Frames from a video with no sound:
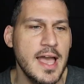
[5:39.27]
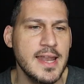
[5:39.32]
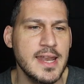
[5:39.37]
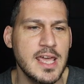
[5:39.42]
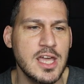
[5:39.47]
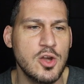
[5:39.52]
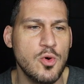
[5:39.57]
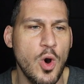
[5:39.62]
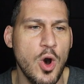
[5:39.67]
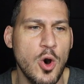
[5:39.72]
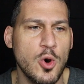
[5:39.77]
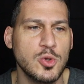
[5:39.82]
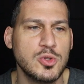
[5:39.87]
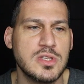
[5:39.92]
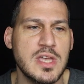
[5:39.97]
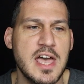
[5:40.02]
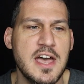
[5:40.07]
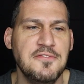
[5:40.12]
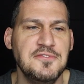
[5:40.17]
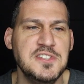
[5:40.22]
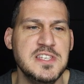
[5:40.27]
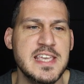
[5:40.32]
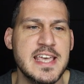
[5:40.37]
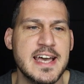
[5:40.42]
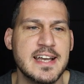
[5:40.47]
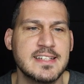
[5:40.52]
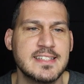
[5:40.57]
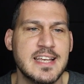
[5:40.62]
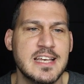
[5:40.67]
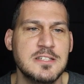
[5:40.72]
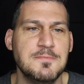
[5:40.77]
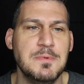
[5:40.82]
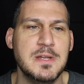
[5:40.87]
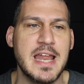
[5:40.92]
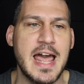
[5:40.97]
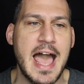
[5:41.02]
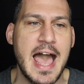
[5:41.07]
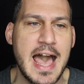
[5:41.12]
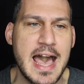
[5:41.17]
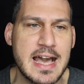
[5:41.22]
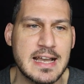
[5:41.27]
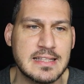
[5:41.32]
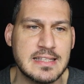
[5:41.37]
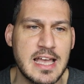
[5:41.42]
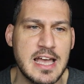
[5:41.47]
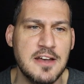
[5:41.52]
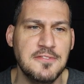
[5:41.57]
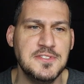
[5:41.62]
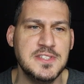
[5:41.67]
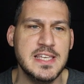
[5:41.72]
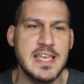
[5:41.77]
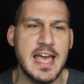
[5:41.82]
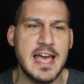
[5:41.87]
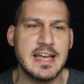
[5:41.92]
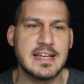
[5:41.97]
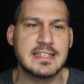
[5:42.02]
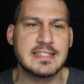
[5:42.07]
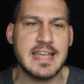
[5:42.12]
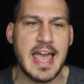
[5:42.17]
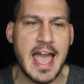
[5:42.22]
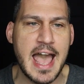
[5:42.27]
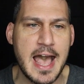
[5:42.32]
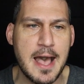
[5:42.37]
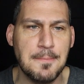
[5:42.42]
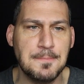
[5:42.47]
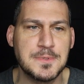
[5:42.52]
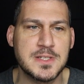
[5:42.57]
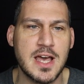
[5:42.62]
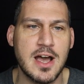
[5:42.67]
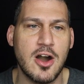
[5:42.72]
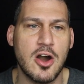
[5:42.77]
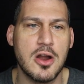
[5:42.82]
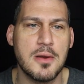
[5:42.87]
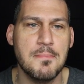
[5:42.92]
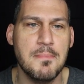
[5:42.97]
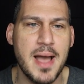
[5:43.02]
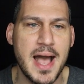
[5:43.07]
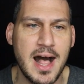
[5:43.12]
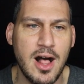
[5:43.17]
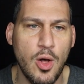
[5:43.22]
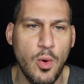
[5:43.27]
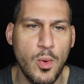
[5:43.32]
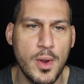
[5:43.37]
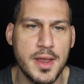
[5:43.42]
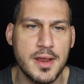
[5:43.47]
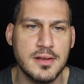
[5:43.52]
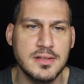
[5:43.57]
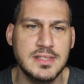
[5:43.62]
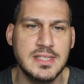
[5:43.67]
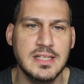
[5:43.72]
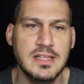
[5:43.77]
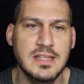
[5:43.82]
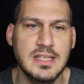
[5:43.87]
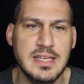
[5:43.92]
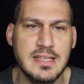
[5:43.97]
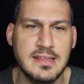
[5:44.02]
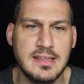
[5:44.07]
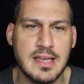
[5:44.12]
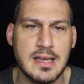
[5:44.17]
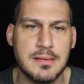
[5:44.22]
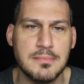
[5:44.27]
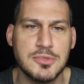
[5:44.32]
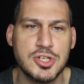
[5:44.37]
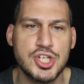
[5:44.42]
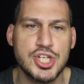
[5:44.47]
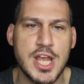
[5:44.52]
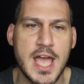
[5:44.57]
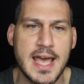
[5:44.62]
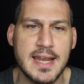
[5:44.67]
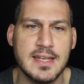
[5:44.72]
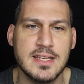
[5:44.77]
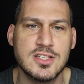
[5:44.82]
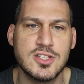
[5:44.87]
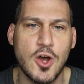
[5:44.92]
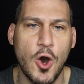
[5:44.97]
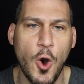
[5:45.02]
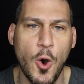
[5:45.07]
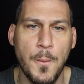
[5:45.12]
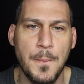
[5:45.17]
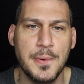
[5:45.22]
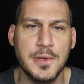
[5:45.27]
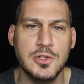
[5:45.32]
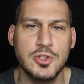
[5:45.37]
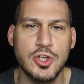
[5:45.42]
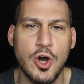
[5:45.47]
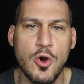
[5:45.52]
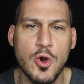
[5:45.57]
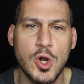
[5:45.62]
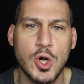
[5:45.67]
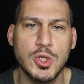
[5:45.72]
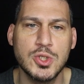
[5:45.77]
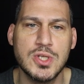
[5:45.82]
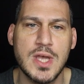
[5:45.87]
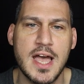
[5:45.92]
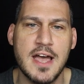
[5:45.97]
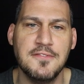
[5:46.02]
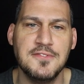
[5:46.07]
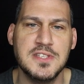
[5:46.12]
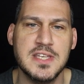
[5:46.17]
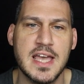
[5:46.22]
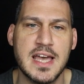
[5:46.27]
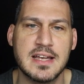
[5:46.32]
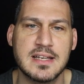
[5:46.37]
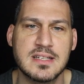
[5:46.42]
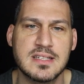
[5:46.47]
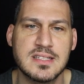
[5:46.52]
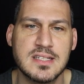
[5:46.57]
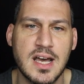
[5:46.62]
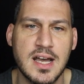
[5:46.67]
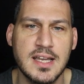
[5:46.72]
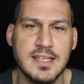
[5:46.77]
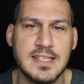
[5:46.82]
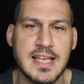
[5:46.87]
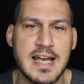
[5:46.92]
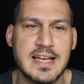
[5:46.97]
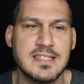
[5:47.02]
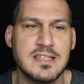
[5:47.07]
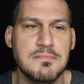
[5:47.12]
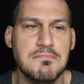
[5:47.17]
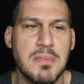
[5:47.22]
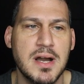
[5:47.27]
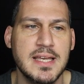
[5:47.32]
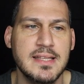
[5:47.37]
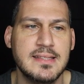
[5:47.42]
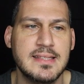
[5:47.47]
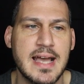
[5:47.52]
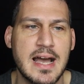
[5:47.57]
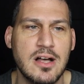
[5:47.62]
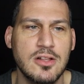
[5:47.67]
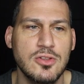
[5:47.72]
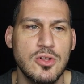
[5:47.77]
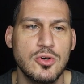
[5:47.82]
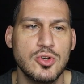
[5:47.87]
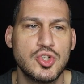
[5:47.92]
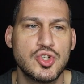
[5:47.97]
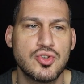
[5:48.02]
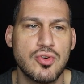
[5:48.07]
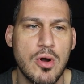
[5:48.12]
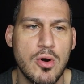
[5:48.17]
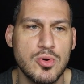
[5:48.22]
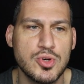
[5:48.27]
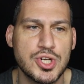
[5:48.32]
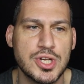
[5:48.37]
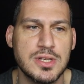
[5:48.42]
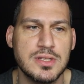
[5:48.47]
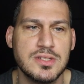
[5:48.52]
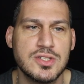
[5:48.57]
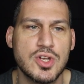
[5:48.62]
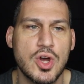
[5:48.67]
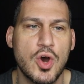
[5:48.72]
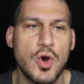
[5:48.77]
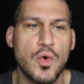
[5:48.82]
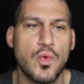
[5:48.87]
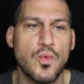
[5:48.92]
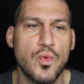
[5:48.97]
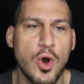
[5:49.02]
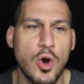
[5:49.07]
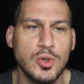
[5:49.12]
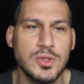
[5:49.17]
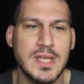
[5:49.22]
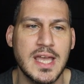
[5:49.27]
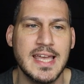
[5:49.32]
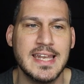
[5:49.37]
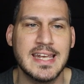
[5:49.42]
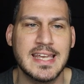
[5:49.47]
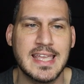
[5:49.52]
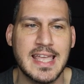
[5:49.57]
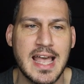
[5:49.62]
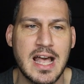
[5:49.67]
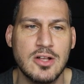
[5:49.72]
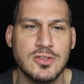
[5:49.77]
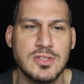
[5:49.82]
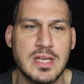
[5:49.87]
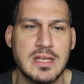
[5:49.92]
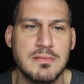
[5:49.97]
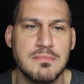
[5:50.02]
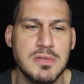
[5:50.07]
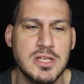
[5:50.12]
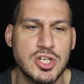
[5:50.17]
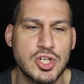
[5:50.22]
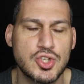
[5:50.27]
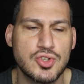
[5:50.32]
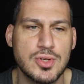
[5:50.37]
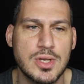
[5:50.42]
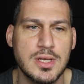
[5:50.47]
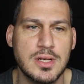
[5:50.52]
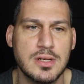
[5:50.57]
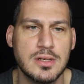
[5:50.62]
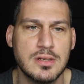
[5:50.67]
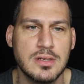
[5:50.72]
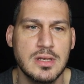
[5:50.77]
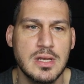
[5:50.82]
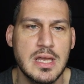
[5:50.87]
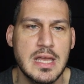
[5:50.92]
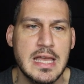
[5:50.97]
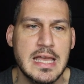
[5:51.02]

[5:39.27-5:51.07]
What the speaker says: And I quote, FTX has been hacked. FTX apps are malware. Delete them. Chat is open. Don't go to FTX site as it might download Trojans, wrote an account administrator.